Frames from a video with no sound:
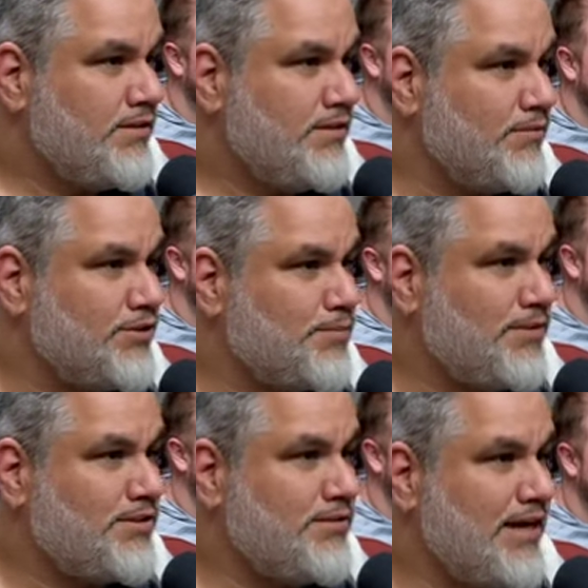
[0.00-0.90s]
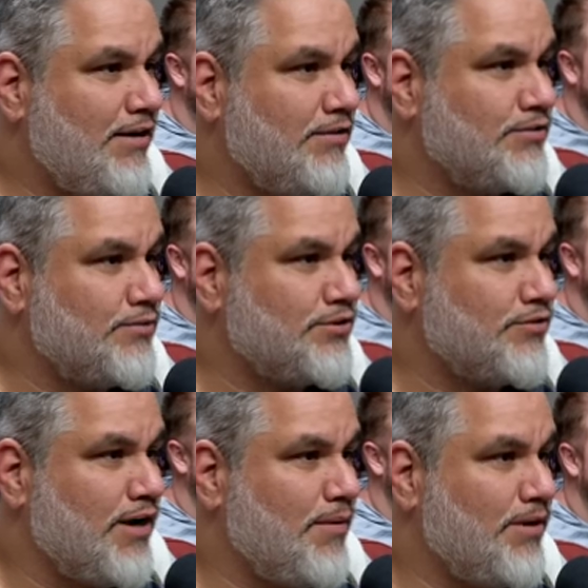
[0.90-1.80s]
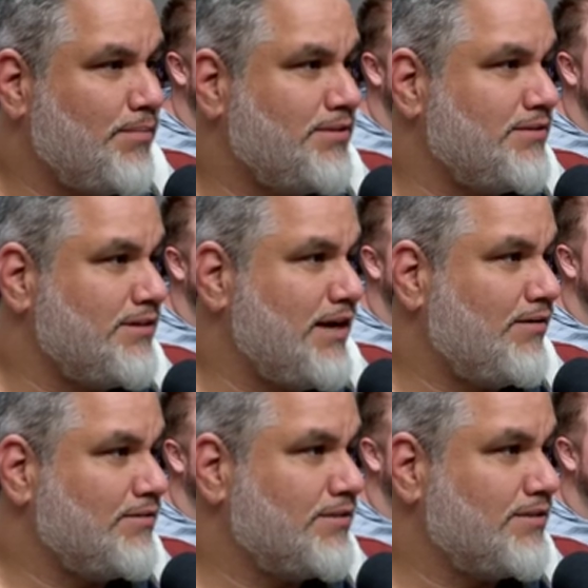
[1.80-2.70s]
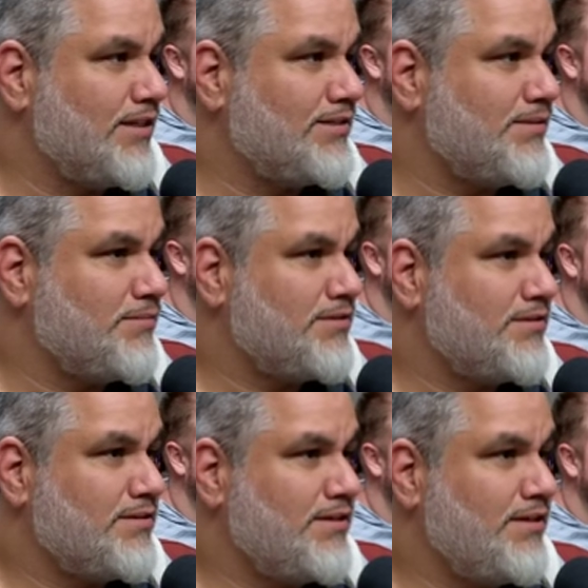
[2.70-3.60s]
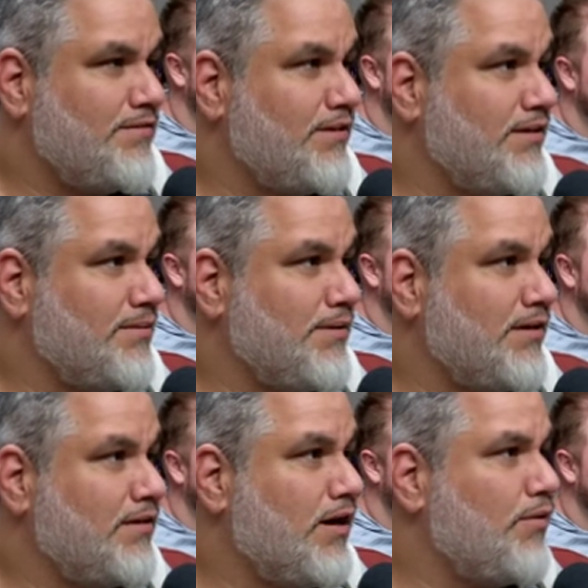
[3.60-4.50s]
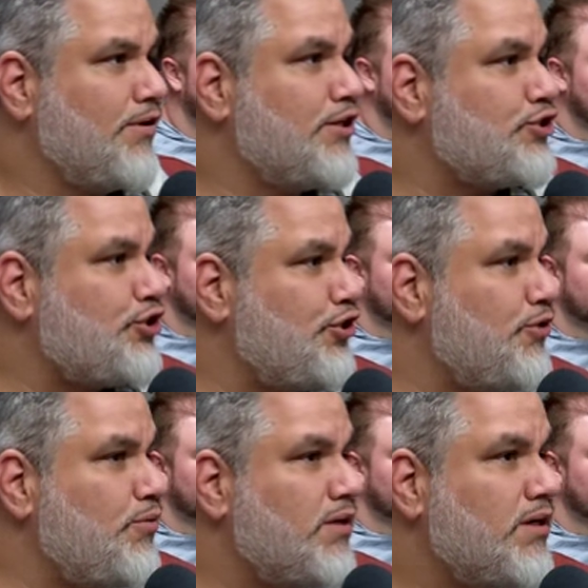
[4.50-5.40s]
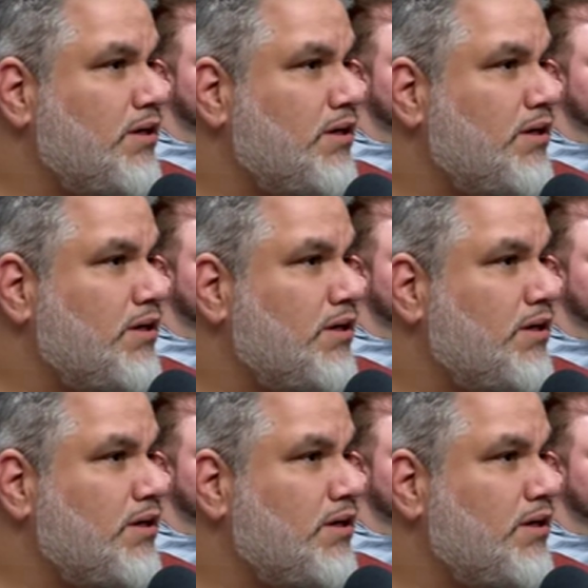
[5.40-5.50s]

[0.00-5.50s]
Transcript: which is put two counters, or scry. We're going to put two counters because that seems significantly better. Oh, they're at two?